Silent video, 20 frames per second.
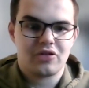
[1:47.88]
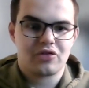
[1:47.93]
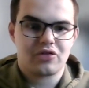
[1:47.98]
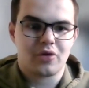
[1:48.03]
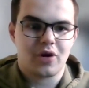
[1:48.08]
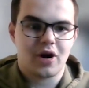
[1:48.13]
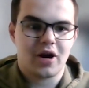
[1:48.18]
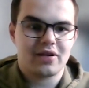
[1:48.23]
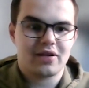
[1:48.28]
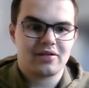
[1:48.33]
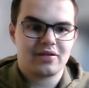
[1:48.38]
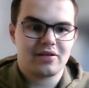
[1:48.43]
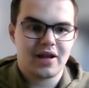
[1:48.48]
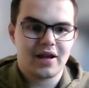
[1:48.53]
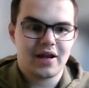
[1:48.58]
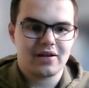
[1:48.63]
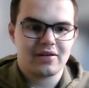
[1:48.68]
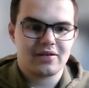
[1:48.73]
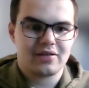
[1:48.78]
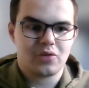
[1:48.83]
try to
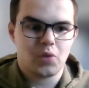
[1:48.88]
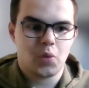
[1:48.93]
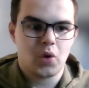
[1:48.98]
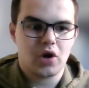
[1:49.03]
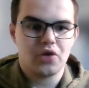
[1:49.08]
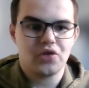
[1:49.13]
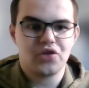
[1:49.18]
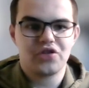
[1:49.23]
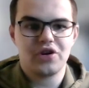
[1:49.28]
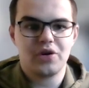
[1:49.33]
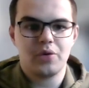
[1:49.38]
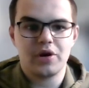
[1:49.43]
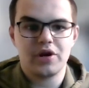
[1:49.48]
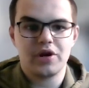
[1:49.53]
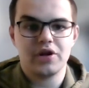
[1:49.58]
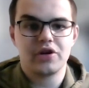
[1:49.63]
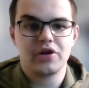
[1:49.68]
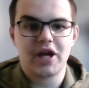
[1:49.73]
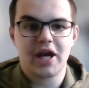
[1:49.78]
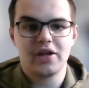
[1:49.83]
let the world see what
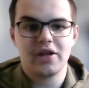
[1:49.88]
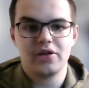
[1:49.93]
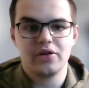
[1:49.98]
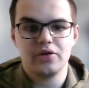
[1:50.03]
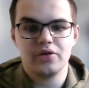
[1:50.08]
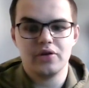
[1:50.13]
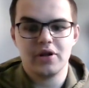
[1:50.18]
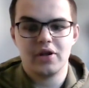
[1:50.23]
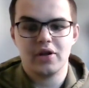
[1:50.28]
you can do.